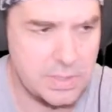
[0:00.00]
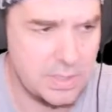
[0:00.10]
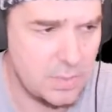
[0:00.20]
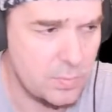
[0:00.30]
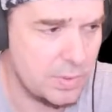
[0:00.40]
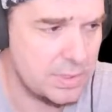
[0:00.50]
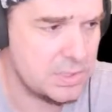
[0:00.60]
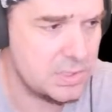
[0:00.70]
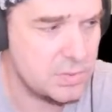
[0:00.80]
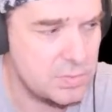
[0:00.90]
and I wanted
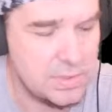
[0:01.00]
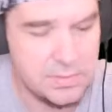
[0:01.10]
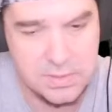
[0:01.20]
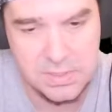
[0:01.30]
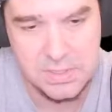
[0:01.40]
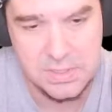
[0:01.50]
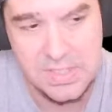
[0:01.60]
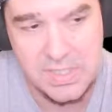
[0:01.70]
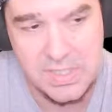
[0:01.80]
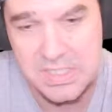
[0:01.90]
to tune it to see if I
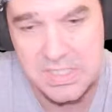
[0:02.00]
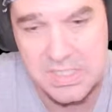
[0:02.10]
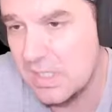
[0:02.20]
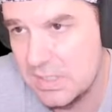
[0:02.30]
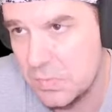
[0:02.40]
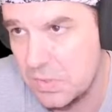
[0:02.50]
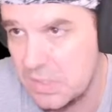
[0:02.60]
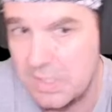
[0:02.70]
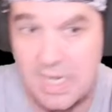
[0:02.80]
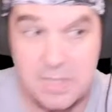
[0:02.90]
could race it in S1.
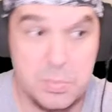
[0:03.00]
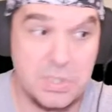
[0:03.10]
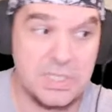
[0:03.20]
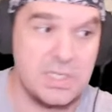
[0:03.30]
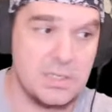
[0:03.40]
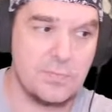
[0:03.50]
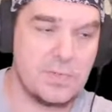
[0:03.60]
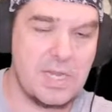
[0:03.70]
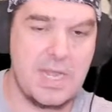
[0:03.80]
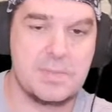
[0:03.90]
It had plenty of
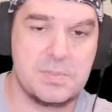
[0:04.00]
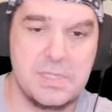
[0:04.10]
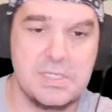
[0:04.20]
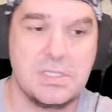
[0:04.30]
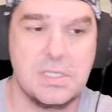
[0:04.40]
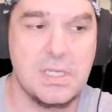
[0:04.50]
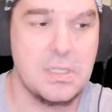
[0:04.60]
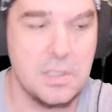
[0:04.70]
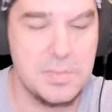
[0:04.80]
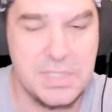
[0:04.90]
cap space to get
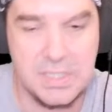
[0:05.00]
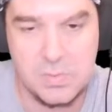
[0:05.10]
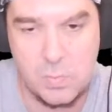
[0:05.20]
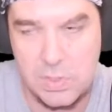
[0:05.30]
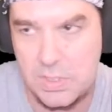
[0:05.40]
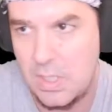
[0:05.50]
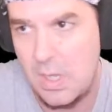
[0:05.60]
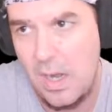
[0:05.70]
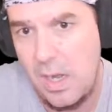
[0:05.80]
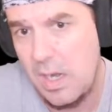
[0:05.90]
up to S1,
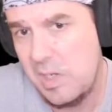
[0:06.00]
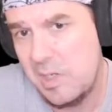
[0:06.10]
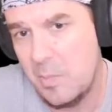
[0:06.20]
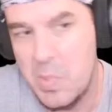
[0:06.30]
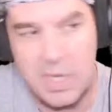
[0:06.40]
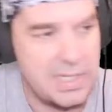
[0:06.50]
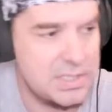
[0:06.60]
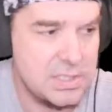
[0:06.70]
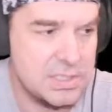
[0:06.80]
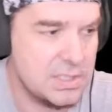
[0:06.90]
but
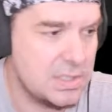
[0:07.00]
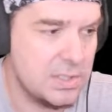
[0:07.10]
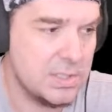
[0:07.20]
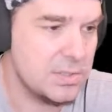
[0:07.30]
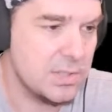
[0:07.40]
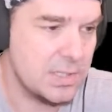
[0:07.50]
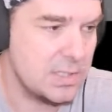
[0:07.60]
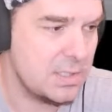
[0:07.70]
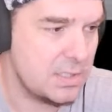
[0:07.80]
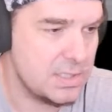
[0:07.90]
it couldn't do
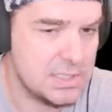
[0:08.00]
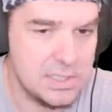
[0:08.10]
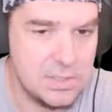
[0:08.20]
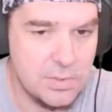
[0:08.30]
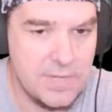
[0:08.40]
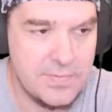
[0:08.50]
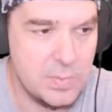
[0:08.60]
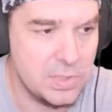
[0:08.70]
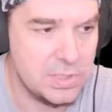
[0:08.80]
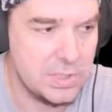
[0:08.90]
nothing. You don't have the
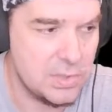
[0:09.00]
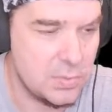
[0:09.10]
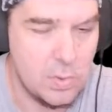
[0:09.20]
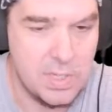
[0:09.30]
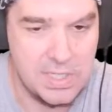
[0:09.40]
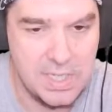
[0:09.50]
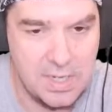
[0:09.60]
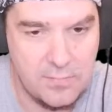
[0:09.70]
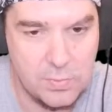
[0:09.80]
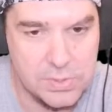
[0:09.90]
ability to throw any
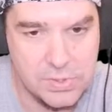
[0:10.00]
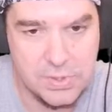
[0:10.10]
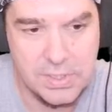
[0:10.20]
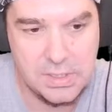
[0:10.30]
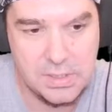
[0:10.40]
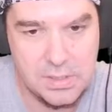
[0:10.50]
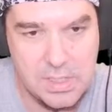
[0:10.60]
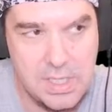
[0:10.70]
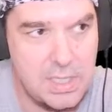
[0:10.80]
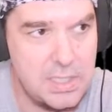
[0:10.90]
downforce on it,
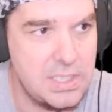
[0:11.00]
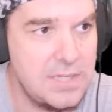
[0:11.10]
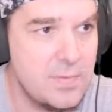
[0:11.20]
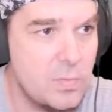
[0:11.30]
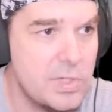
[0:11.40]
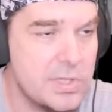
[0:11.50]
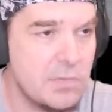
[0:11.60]
and even with